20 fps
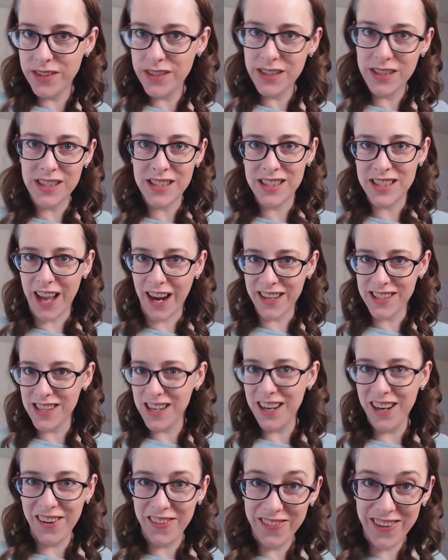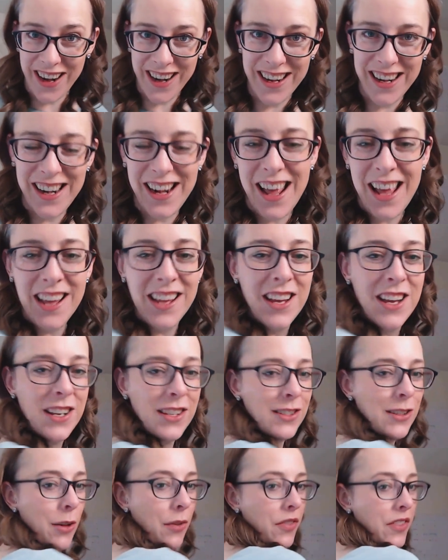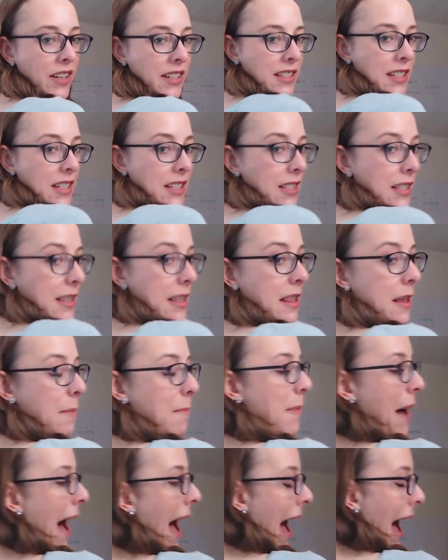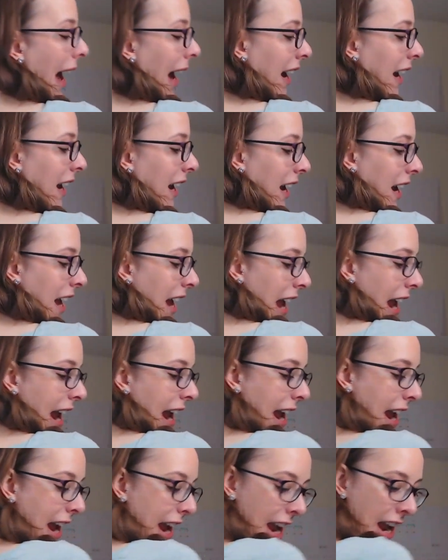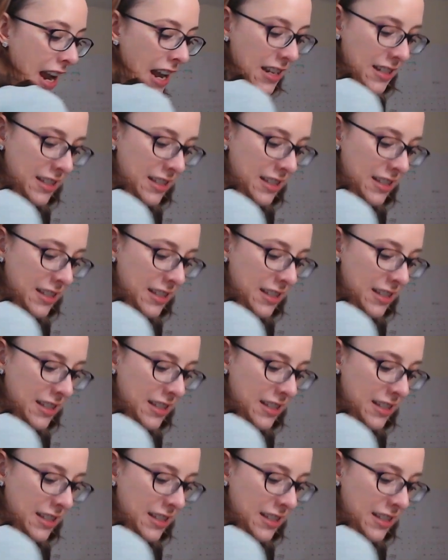sexy wearing it. So this is the back and